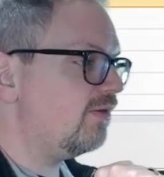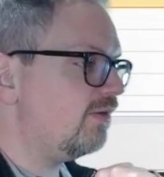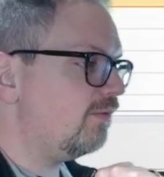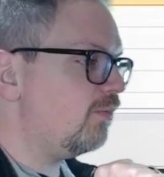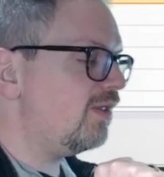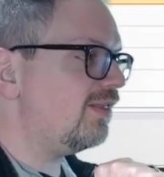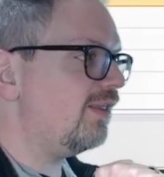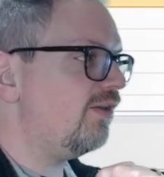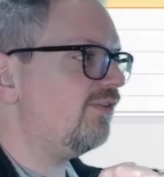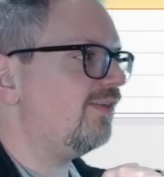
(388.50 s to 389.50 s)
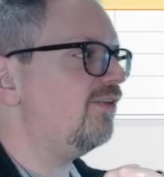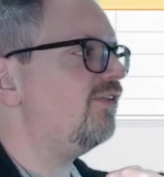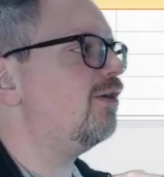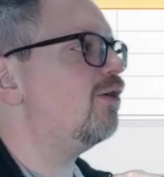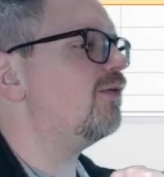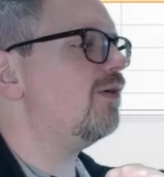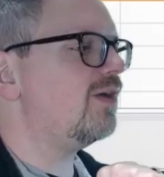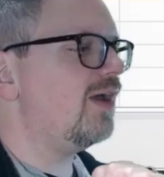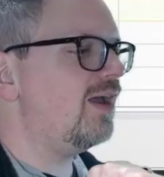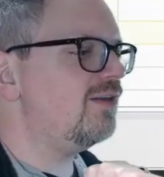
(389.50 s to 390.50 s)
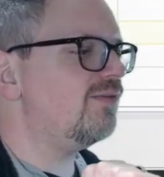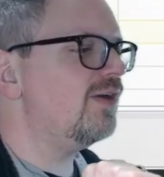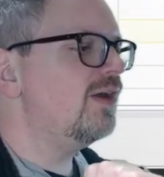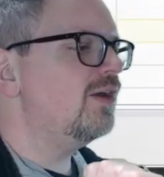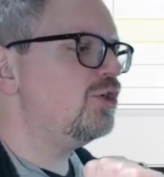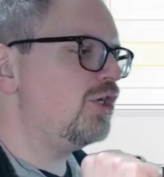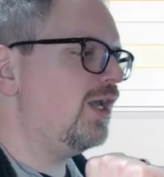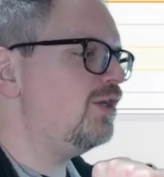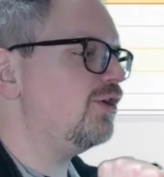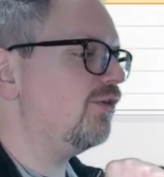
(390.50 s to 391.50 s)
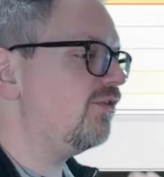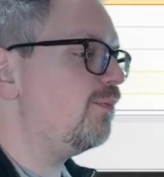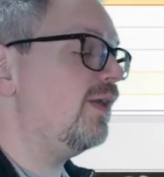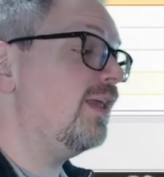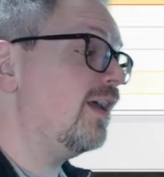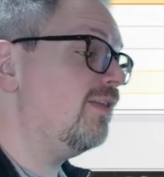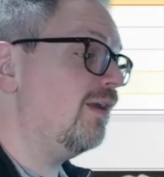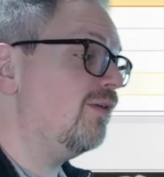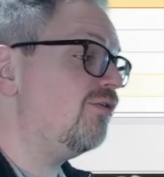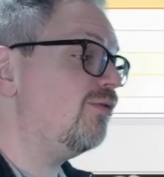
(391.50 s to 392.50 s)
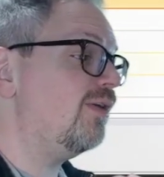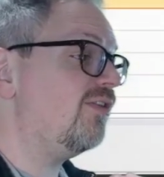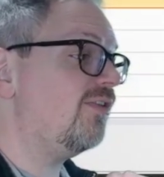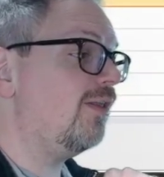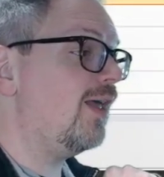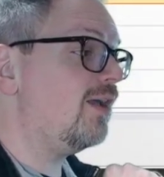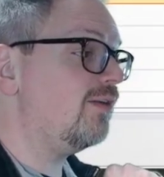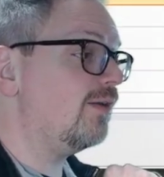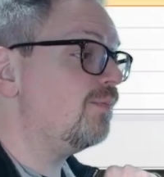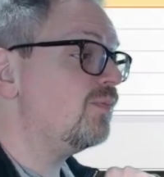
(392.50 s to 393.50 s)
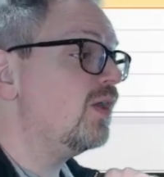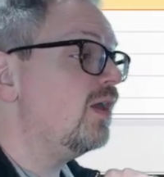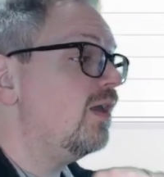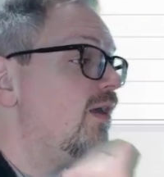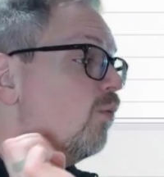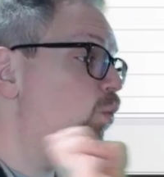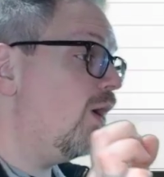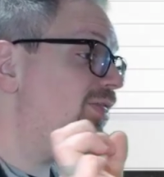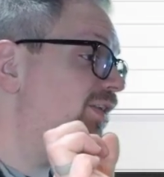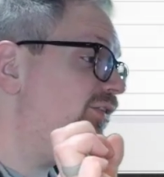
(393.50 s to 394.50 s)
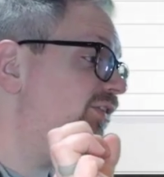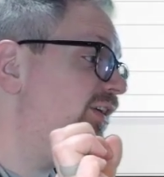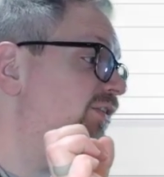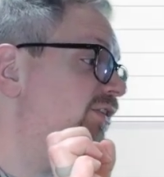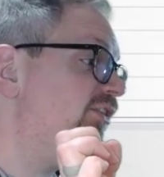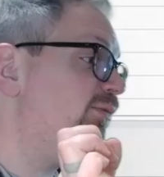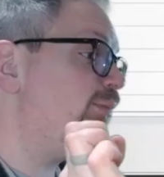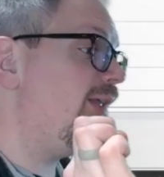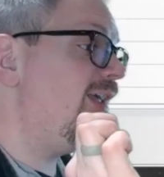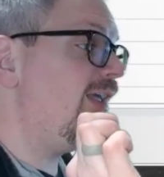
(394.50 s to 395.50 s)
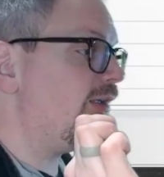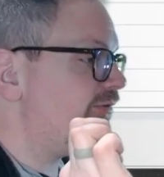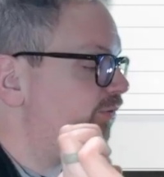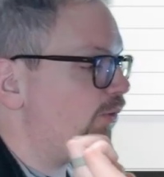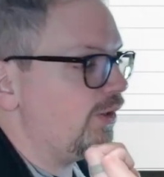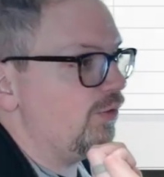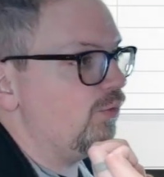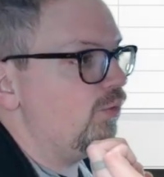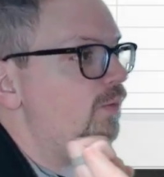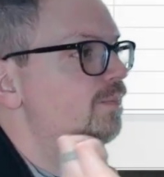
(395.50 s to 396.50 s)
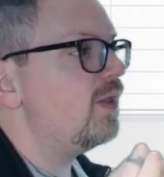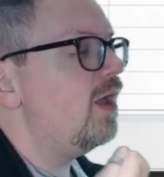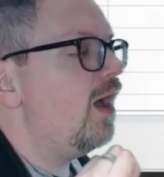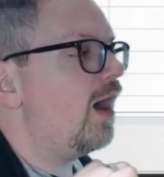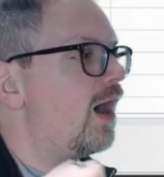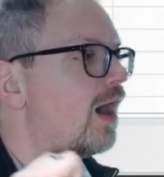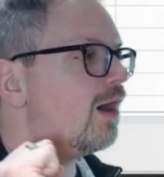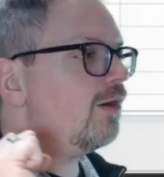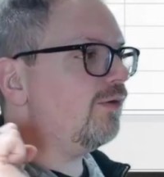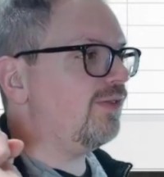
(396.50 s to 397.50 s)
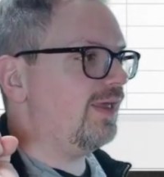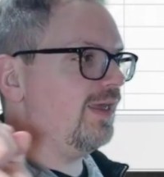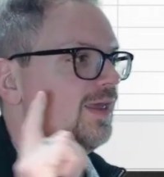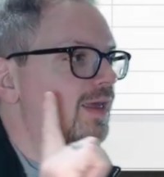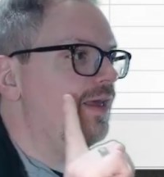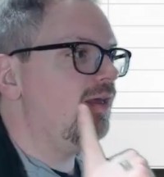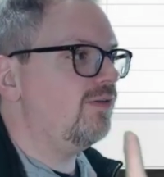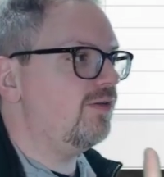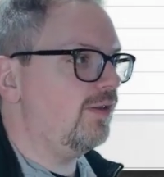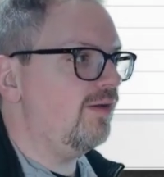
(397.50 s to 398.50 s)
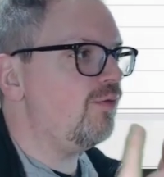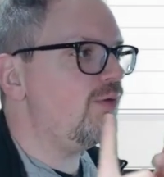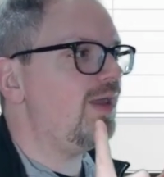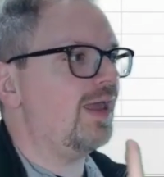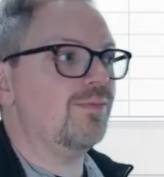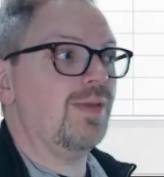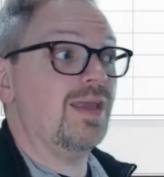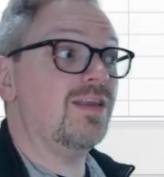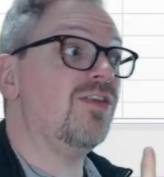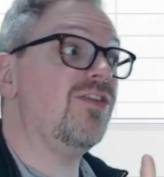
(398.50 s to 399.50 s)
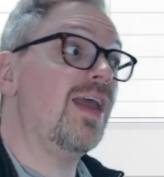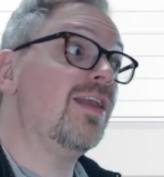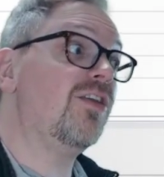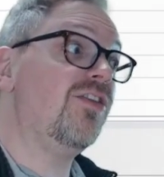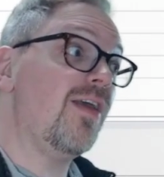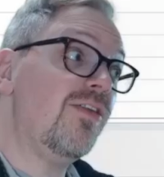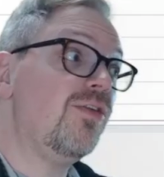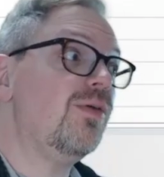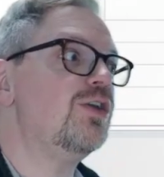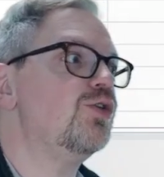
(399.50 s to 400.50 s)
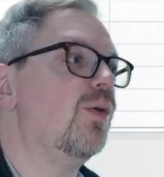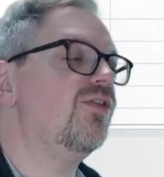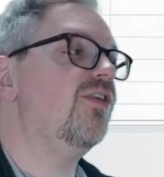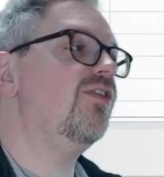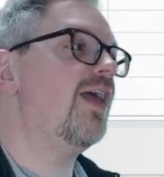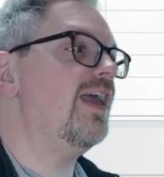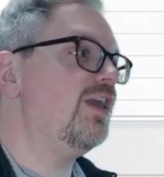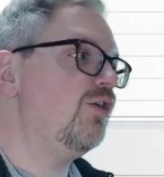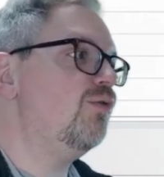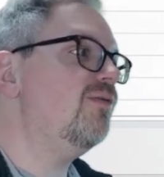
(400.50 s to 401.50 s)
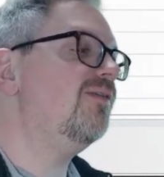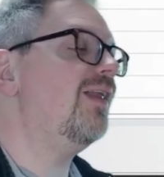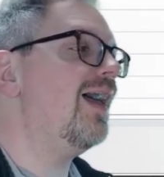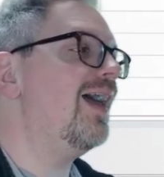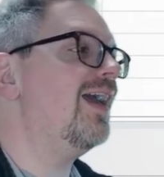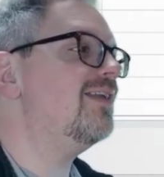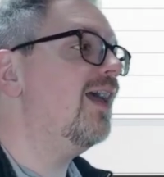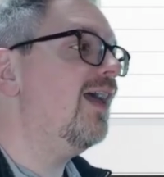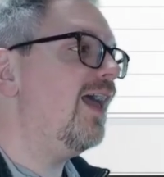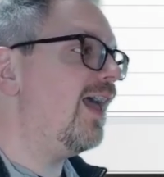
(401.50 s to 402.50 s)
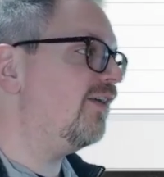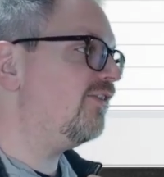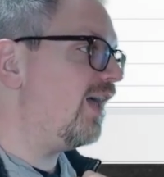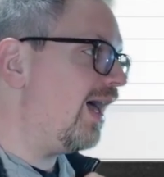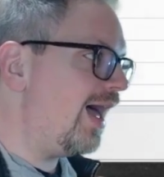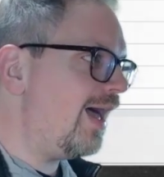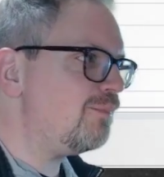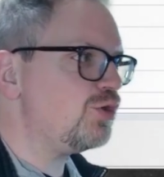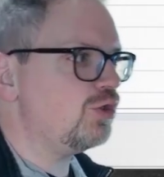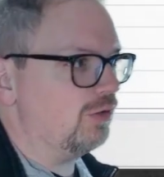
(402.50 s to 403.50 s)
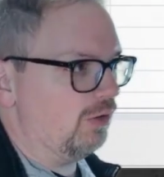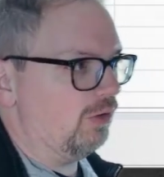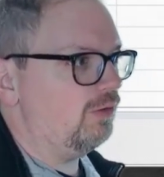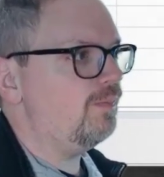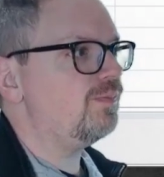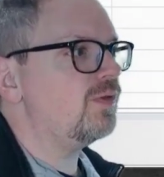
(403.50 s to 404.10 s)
what is listing over here kind of changes depending on the instruments selected. What this is displaying for you are the delivery and maintenance and accessory choices that you flagged as optional